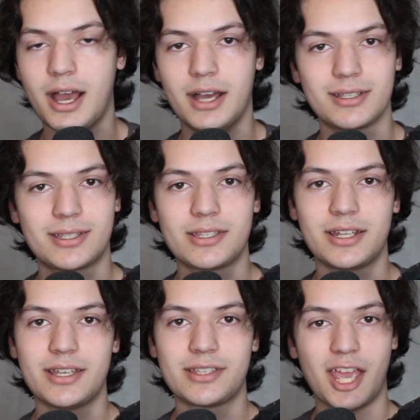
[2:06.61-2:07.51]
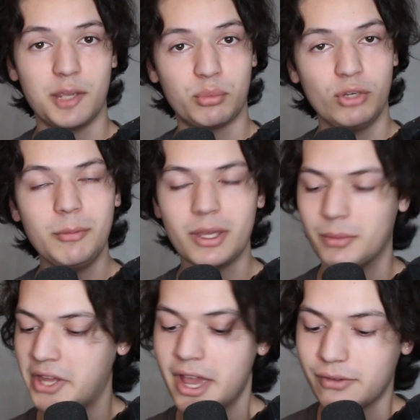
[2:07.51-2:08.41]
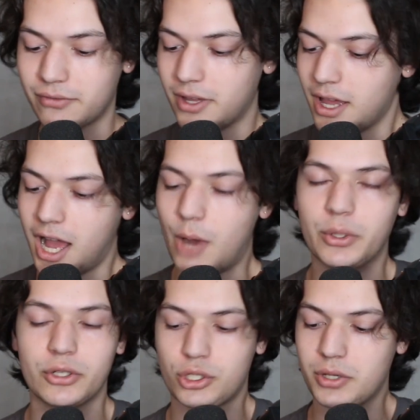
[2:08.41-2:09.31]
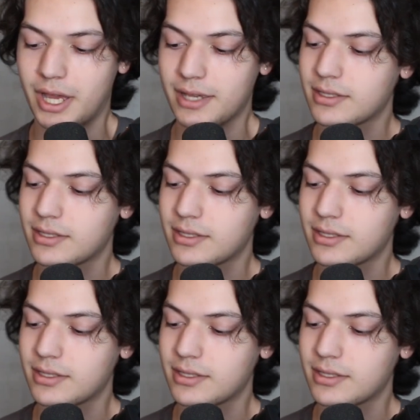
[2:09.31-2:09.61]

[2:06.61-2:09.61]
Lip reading: since it is a premium knife, I wanted to show you guys.